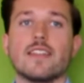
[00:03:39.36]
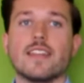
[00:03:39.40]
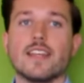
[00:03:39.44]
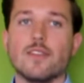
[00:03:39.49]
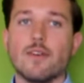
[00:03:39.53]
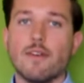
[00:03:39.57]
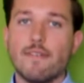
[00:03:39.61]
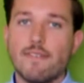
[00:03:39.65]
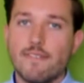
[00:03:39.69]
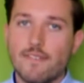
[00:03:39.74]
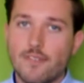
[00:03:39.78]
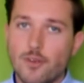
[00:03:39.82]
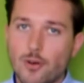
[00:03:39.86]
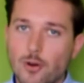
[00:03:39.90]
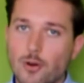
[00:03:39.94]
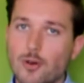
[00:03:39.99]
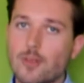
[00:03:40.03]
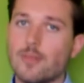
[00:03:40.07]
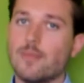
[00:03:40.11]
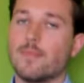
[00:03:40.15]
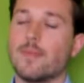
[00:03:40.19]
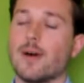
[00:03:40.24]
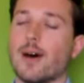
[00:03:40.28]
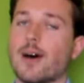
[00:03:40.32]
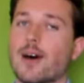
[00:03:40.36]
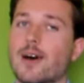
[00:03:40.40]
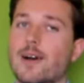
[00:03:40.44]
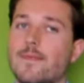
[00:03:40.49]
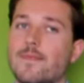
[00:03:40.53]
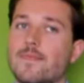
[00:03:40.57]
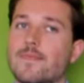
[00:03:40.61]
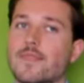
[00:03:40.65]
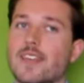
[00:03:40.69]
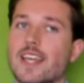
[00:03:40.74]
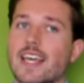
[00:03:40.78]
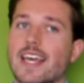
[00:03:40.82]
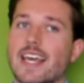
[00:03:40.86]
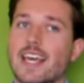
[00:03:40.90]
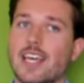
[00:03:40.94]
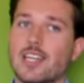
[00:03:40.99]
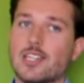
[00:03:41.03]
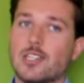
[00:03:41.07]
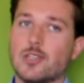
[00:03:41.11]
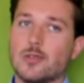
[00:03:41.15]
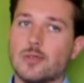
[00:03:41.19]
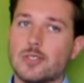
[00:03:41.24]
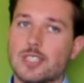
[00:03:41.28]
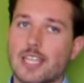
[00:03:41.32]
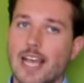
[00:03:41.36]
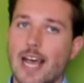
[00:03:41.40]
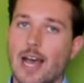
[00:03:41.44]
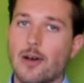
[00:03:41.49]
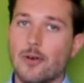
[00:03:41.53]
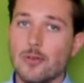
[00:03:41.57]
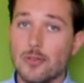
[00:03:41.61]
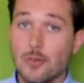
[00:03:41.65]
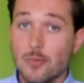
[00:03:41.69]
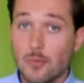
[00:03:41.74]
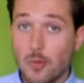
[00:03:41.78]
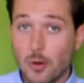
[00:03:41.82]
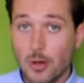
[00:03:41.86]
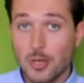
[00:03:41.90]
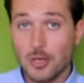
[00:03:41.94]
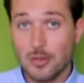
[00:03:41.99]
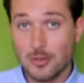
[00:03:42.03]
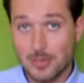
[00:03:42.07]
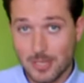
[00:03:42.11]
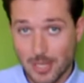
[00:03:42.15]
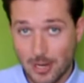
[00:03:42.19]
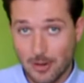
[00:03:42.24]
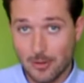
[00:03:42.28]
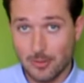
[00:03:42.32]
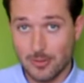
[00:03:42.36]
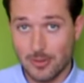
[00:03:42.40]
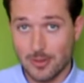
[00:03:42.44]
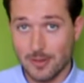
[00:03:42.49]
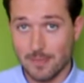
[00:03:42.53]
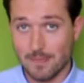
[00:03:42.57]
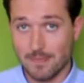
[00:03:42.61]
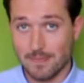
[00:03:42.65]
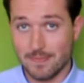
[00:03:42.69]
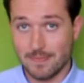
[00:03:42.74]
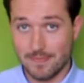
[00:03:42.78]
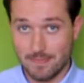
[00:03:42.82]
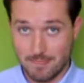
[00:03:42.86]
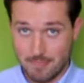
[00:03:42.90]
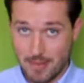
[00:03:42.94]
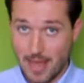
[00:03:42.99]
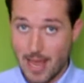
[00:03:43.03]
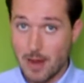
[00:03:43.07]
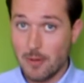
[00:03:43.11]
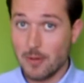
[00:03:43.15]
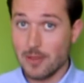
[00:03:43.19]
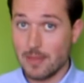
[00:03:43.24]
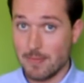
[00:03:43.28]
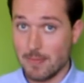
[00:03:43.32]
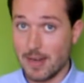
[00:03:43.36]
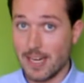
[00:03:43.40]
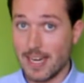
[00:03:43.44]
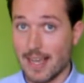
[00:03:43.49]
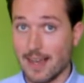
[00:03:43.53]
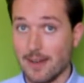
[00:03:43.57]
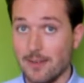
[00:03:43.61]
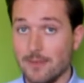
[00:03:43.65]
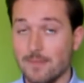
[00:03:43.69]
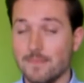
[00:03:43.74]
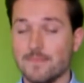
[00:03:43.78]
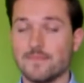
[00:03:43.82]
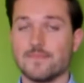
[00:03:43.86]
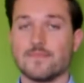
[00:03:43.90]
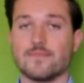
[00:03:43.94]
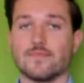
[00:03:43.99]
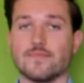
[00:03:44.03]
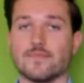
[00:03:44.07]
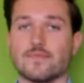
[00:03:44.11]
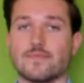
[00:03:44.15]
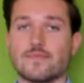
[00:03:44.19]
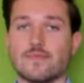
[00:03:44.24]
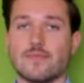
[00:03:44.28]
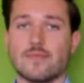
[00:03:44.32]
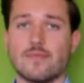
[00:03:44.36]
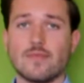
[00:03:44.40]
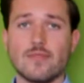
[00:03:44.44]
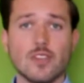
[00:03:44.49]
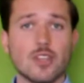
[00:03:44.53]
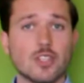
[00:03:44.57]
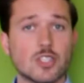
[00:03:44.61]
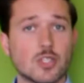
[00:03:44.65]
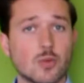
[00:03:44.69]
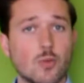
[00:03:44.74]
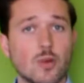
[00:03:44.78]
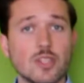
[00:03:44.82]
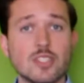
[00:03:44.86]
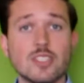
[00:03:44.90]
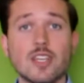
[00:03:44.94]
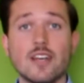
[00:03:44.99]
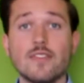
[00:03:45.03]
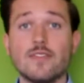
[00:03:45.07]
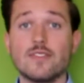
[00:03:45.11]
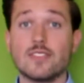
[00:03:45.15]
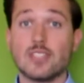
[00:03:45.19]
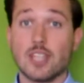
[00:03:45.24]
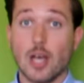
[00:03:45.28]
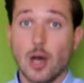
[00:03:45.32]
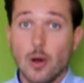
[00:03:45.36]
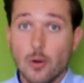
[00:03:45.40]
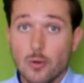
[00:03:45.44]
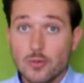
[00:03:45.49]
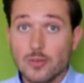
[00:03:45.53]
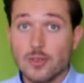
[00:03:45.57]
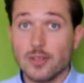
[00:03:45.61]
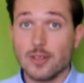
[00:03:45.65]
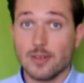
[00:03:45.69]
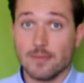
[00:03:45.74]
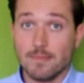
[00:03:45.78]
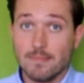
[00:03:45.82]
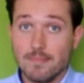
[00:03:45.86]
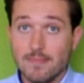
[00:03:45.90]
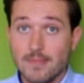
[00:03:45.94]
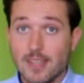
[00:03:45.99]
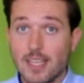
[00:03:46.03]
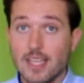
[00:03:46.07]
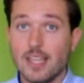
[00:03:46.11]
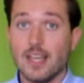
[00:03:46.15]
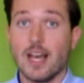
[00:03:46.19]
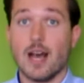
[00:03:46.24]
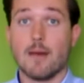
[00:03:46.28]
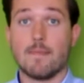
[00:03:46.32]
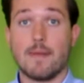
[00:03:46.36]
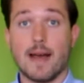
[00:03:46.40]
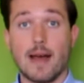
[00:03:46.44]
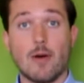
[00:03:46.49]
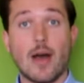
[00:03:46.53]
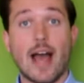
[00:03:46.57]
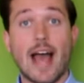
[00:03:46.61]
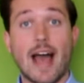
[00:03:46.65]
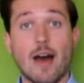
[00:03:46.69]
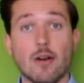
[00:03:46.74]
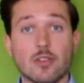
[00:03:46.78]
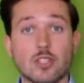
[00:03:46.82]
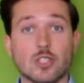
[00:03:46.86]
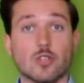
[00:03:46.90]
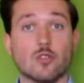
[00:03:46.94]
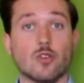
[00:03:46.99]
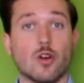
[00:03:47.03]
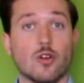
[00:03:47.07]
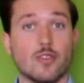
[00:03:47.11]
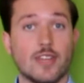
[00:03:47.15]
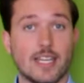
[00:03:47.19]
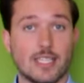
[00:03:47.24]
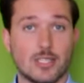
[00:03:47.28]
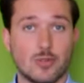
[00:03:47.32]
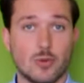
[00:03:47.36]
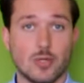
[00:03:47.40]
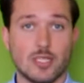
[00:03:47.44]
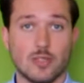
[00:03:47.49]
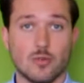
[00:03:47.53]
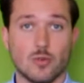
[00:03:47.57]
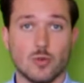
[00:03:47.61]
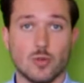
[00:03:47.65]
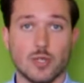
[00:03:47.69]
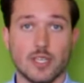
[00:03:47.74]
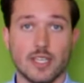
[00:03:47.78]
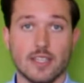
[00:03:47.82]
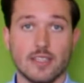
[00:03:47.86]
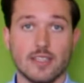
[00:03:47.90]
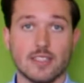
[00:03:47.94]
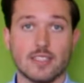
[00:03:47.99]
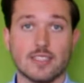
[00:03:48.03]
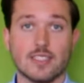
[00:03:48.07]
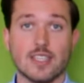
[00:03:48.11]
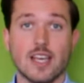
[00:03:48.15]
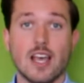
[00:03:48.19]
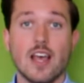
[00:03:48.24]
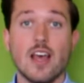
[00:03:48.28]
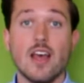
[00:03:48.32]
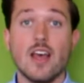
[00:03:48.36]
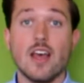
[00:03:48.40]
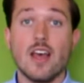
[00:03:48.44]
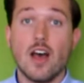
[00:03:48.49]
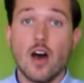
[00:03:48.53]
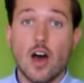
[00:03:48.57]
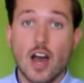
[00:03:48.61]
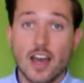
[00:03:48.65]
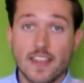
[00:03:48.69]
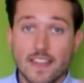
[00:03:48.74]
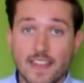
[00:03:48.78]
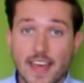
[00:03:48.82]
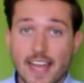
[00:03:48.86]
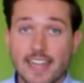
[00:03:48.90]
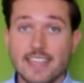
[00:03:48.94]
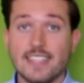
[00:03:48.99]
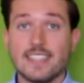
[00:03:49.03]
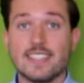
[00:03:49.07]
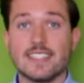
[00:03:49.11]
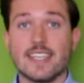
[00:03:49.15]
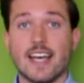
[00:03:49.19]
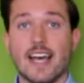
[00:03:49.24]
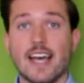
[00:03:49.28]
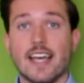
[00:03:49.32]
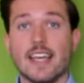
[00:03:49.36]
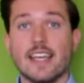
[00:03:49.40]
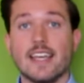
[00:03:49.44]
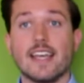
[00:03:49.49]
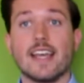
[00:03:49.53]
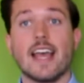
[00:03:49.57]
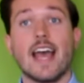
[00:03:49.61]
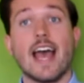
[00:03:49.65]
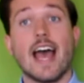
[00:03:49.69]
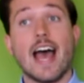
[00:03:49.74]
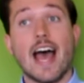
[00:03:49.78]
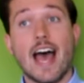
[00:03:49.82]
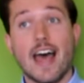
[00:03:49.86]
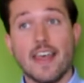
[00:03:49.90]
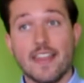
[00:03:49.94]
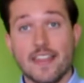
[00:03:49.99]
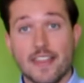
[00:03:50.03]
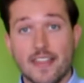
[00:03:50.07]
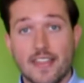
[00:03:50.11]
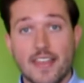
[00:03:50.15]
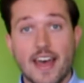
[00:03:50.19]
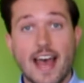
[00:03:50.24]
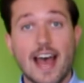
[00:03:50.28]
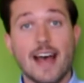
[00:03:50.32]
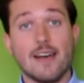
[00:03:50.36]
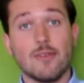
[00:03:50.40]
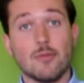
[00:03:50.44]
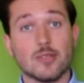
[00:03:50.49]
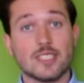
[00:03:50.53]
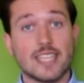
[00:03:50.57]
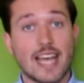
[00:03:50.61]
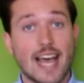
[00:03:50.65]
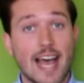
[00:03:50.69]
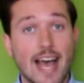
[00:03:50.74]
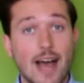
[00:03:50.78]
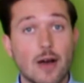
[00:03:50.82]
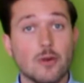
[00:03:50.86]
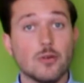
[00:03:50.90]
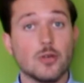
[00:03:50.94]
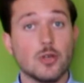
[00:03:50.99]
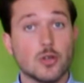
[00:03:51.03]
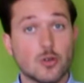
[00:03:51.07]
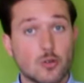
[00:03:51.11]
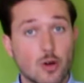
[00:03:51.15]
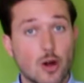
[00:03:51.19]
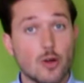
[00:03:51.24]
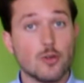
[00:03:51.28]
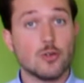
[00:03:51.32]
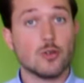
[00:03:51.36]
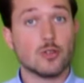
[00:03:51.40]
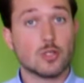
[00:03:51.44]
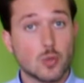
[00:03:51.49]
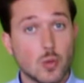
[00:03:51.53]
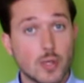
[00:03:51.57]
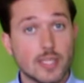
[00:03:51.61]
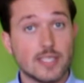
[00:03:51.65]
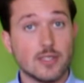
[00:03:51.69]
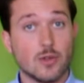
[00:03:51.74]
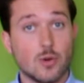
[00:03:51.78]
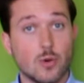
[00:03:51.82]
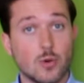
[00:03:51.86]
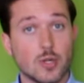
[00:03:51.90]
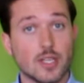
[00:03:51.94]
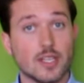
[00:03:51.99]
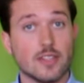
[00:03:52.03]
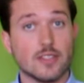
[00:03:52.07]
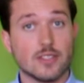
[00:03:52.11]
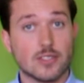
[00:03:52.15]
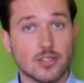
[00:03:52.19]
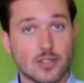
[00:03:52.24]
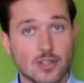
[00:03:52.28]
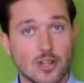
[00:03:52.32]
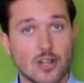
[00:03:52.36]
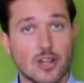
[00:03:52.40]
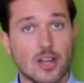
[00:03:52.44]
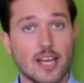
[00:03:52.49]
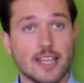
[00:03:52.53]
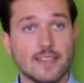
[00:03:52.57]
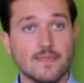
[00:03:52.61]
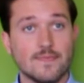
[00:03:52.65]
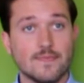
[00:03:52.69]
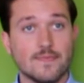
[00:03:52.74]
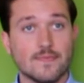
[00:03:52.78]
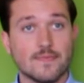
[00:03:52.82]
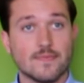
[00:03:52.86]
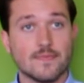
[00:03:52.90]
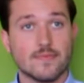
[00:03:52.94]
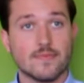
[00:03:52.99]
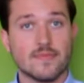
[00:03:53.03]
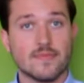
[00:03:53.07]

Then the fourth part is you tell them what you told them. Bear with me now. So once I've told them about how to grow their Twitter audience, I then say, and that was how you grow your Twitter audience online.